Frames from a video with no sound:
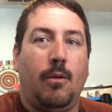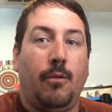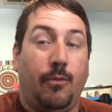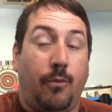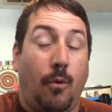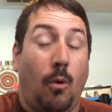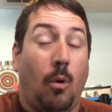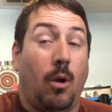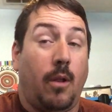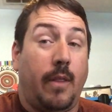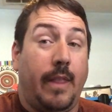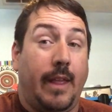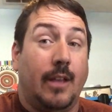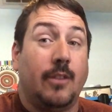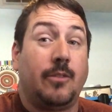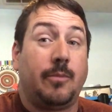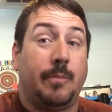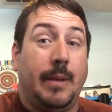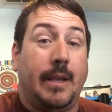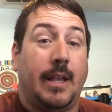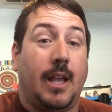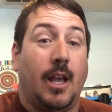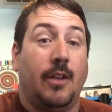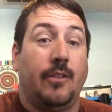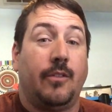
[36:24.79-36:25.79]
for this
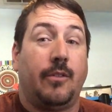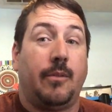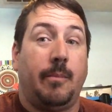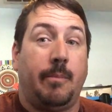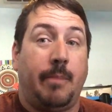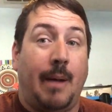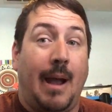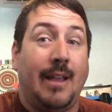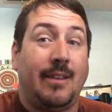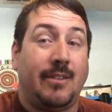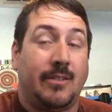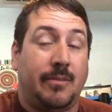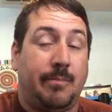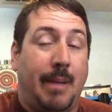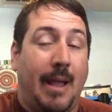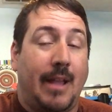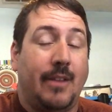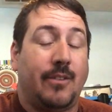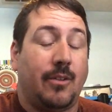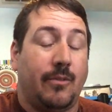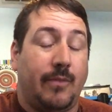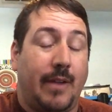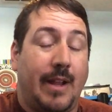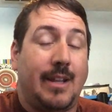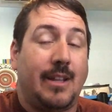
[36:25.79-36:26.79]
because by
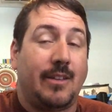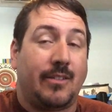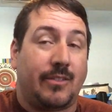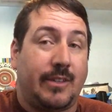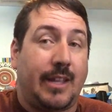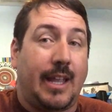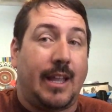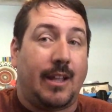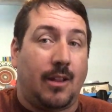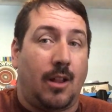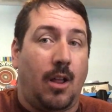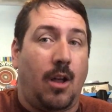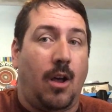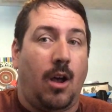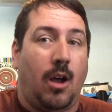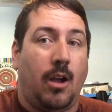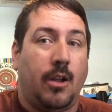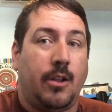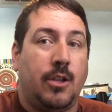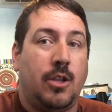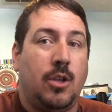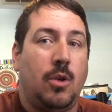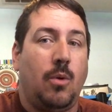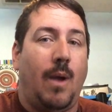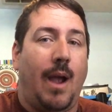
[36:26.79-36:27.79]
Pennsylvania state
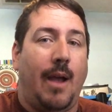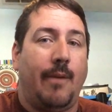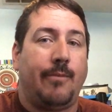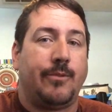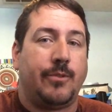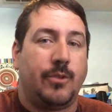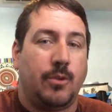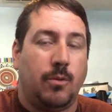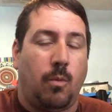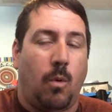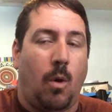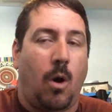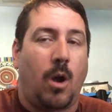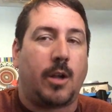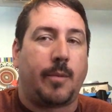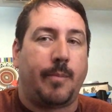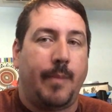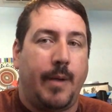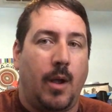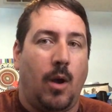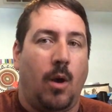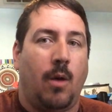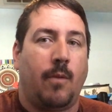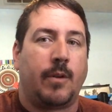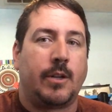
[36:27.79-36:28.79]
law, you have to walk
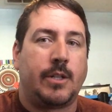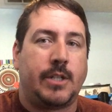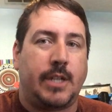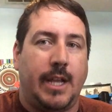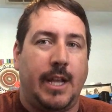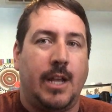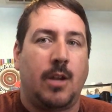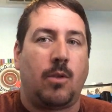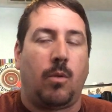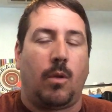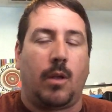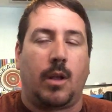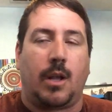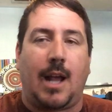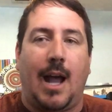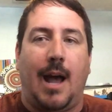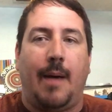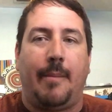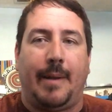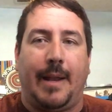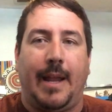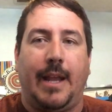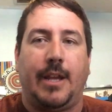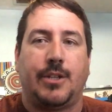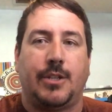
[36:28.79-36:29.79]
me over to equal
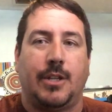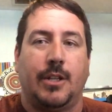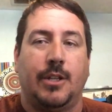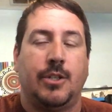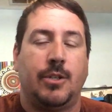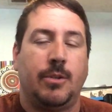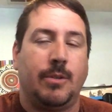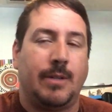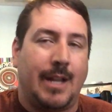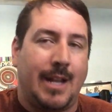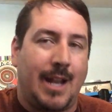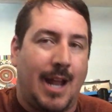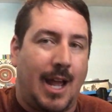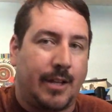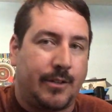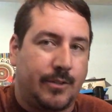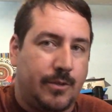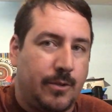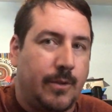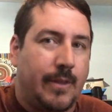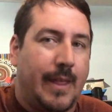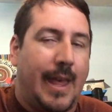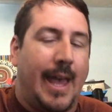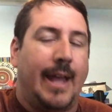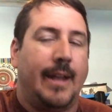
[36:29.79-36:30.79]
accommodations. You did not
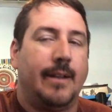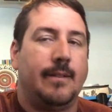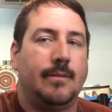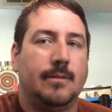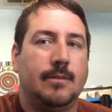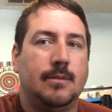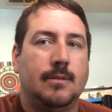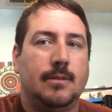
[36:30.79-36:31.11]
do that.